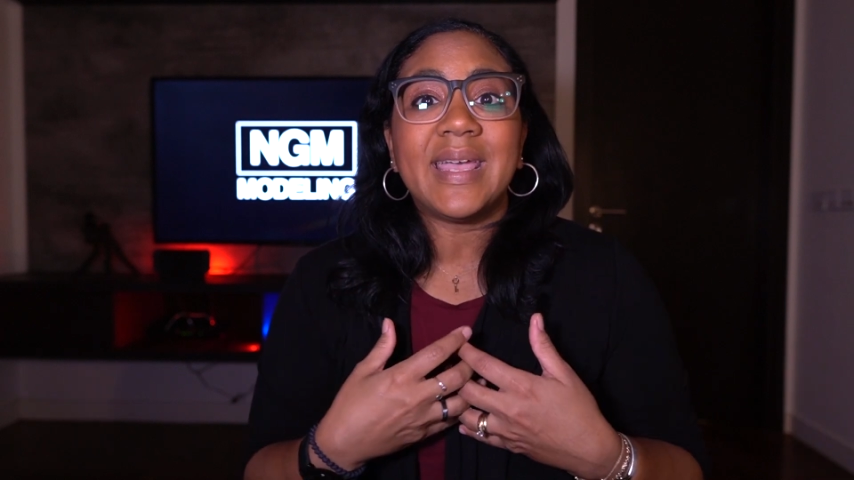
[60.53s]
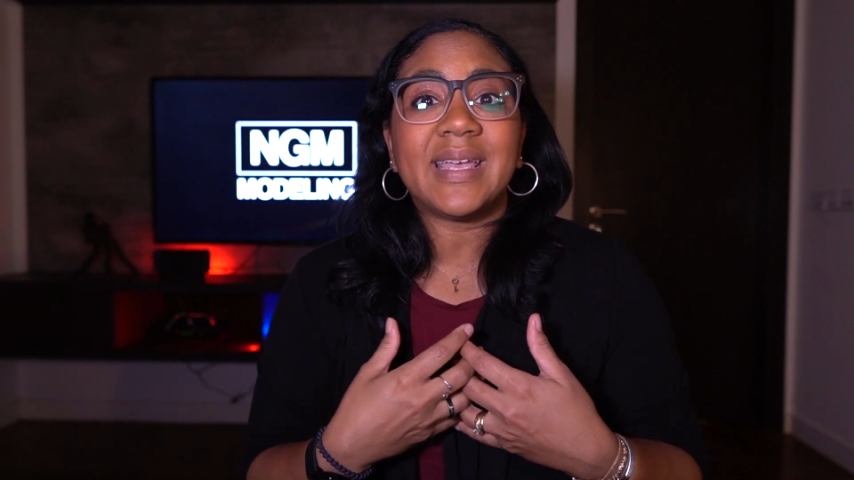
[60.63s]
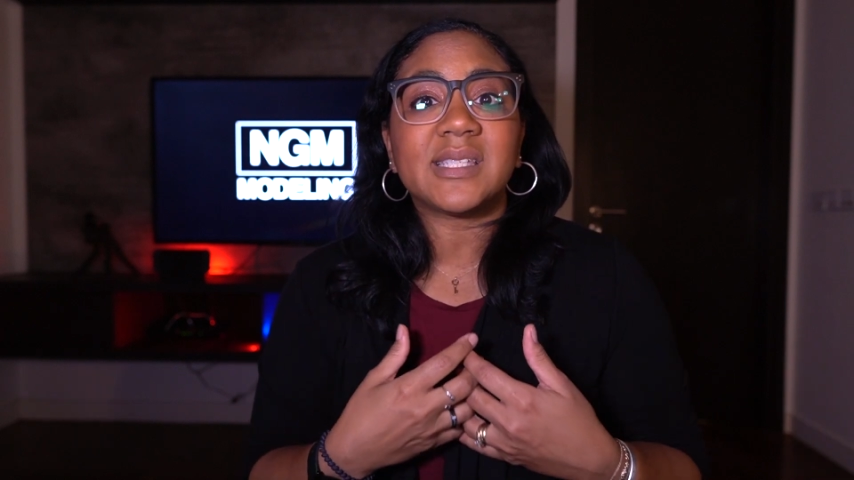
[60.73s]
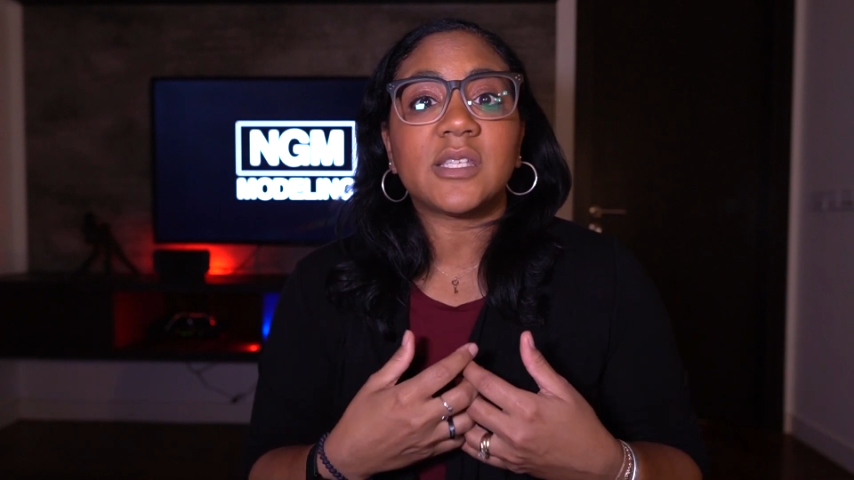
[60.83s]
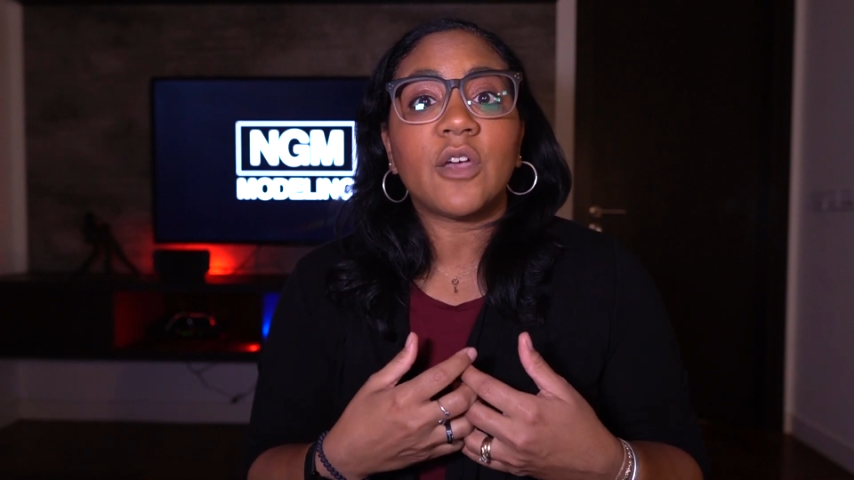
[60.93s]

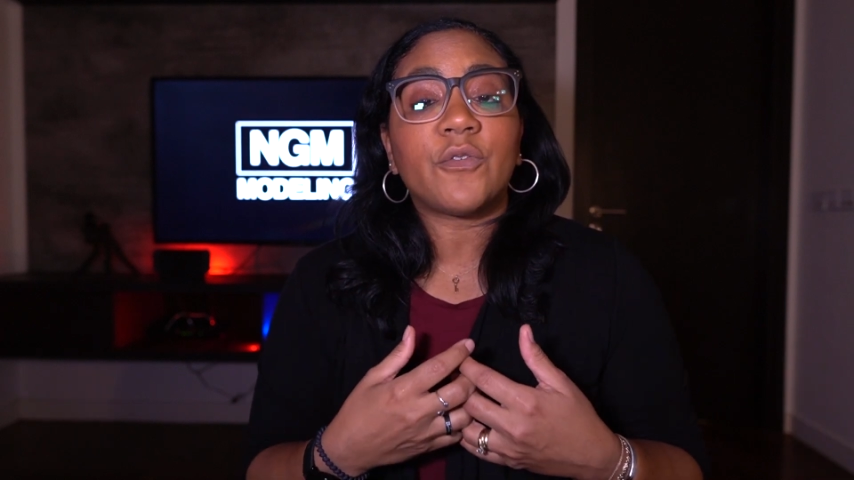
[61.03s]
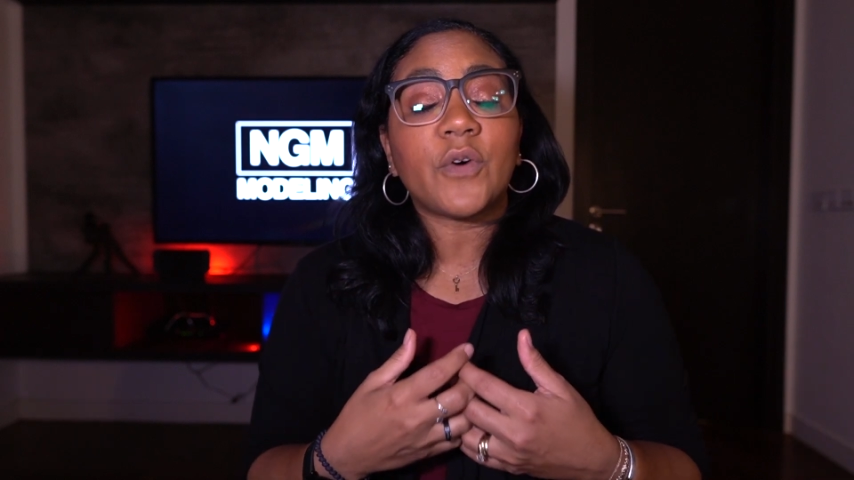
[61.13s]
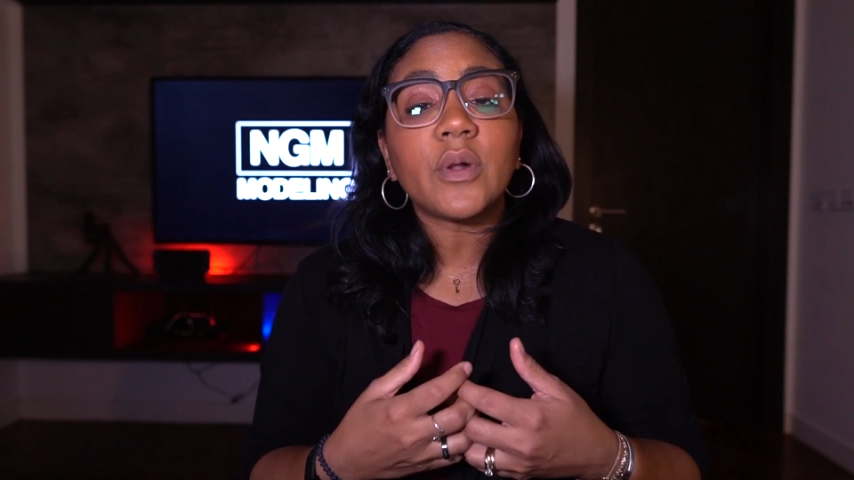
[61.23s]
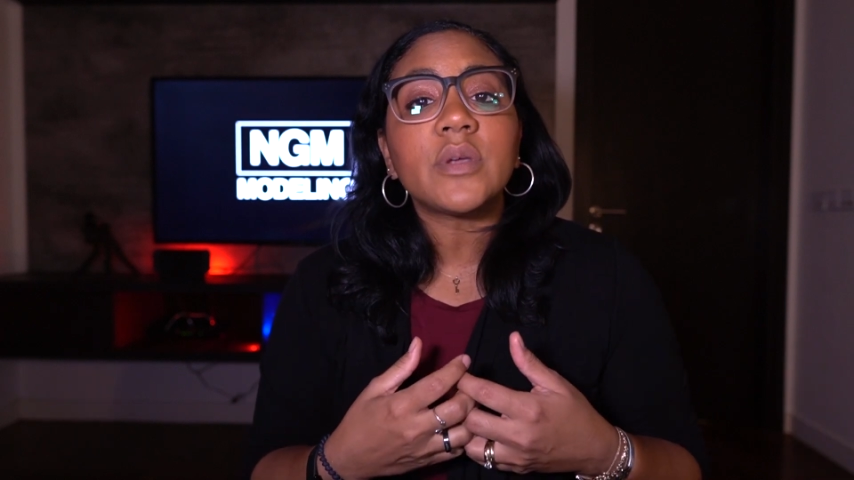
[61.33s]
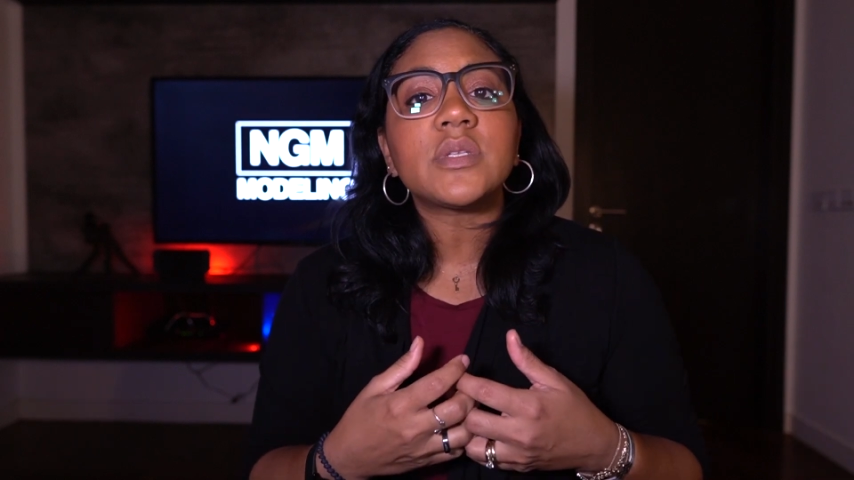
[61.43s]
is
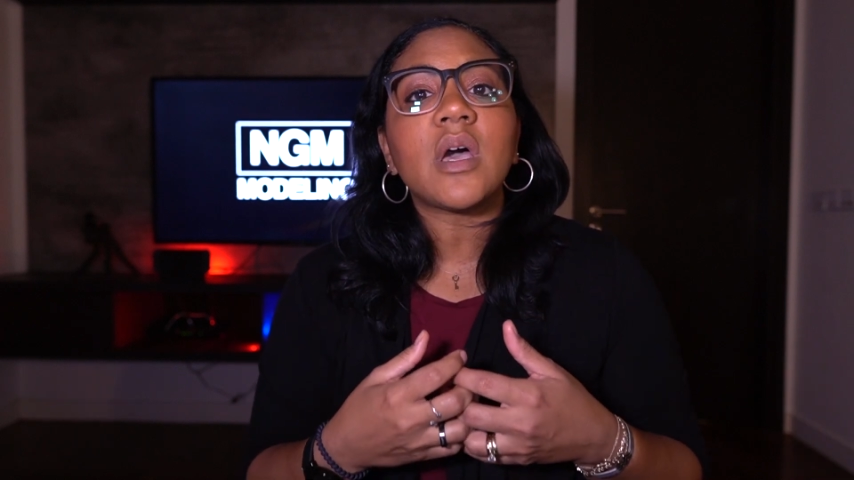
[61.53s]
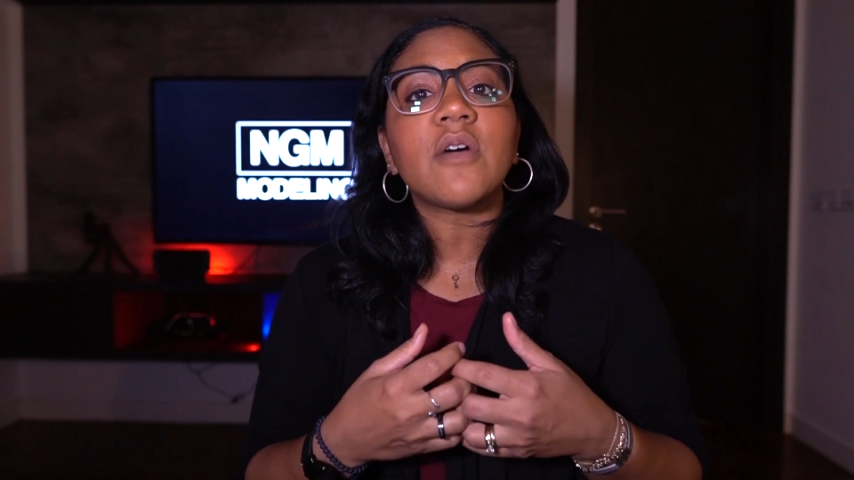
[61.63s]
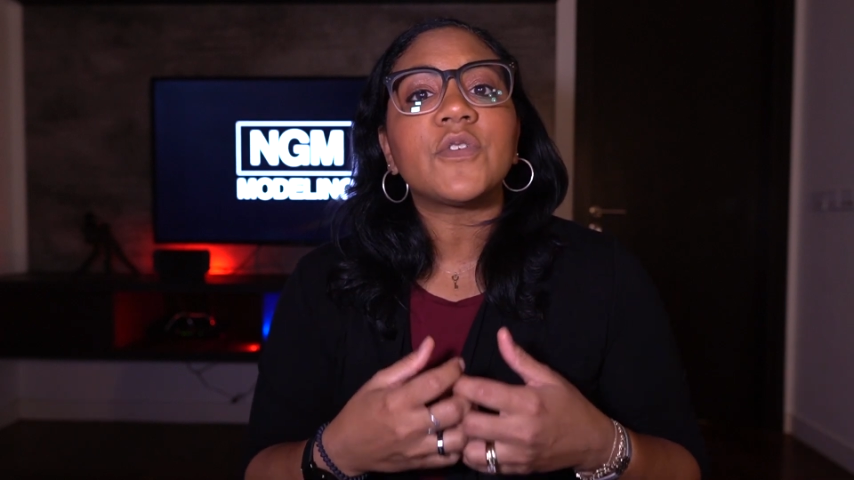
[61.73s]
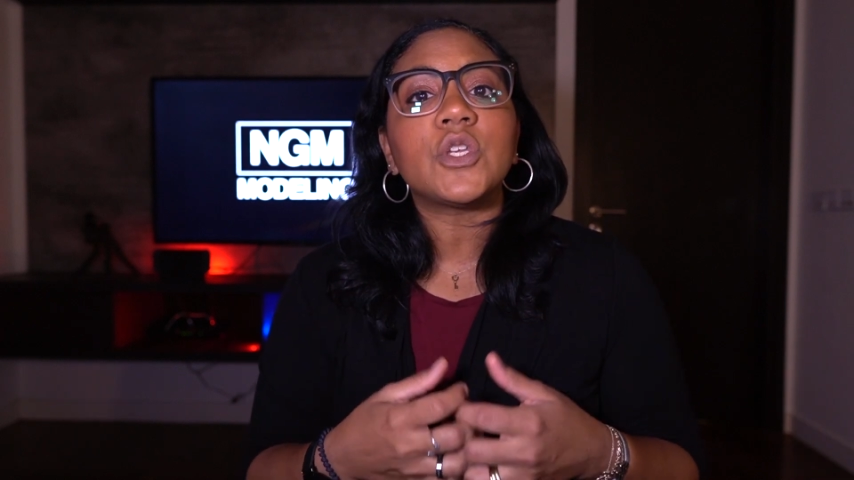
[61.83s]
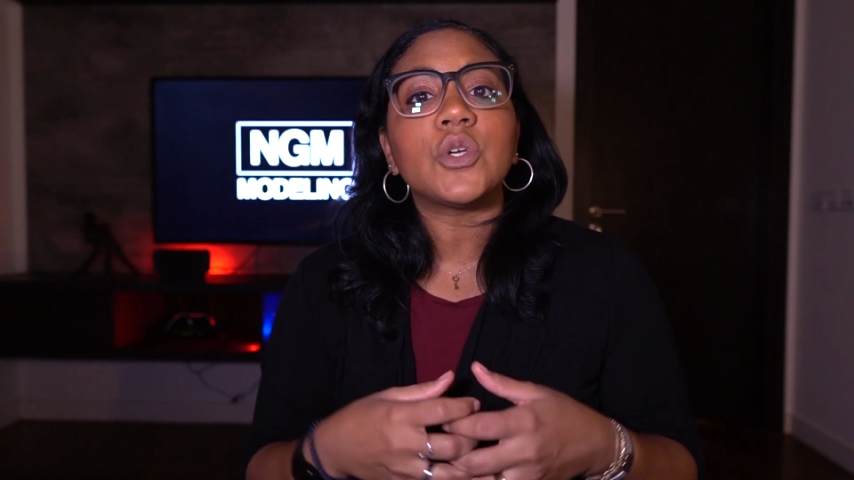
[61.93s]
photos
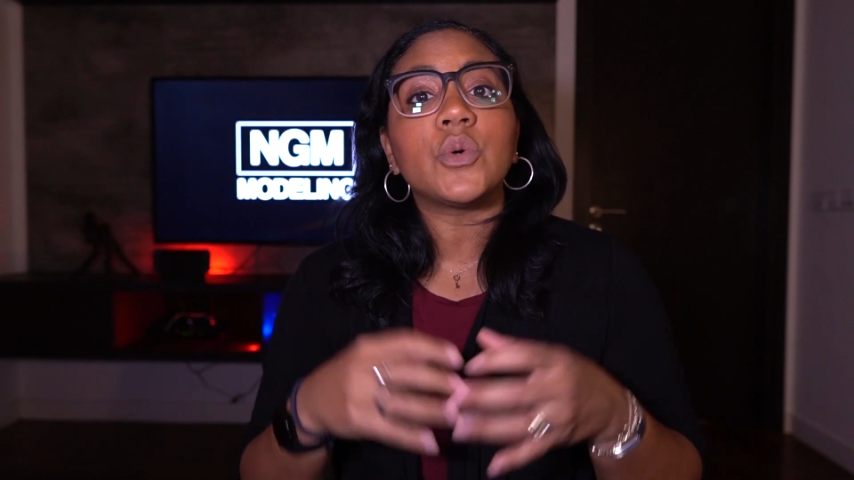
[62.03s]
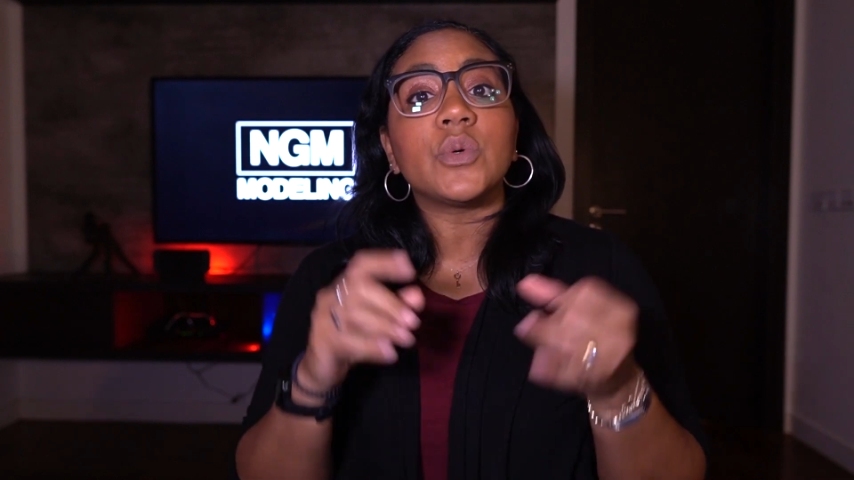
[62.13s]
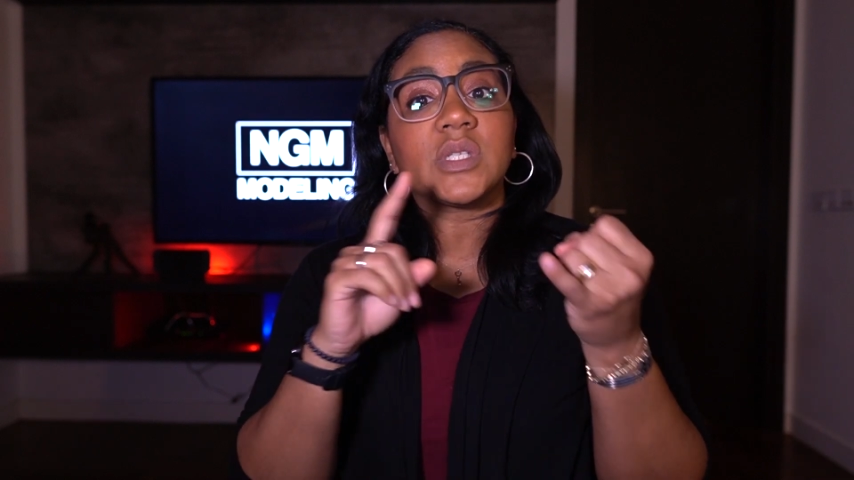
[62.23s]
of you